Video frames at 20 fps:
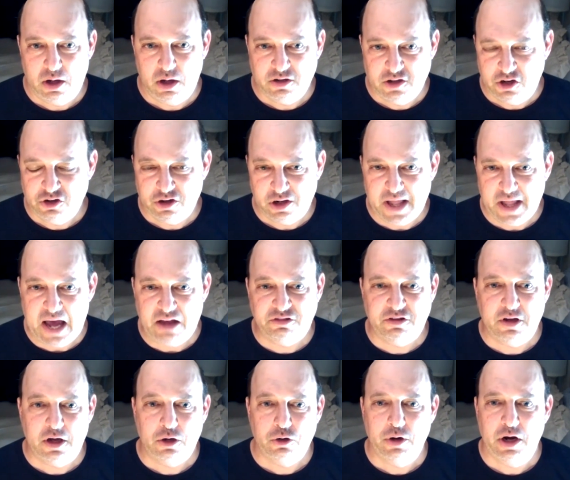a digital
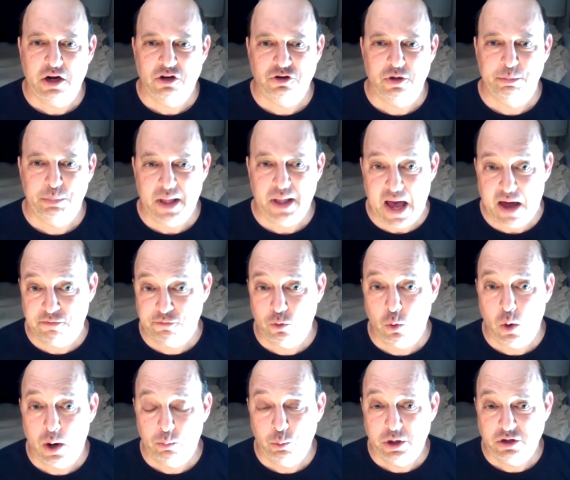asset creation
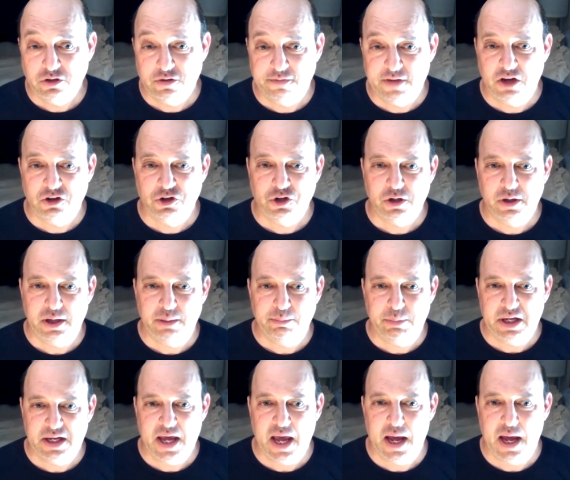platform, which eventually
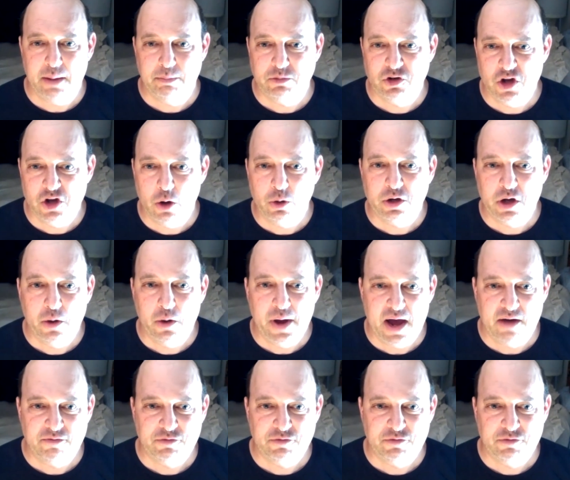became Toko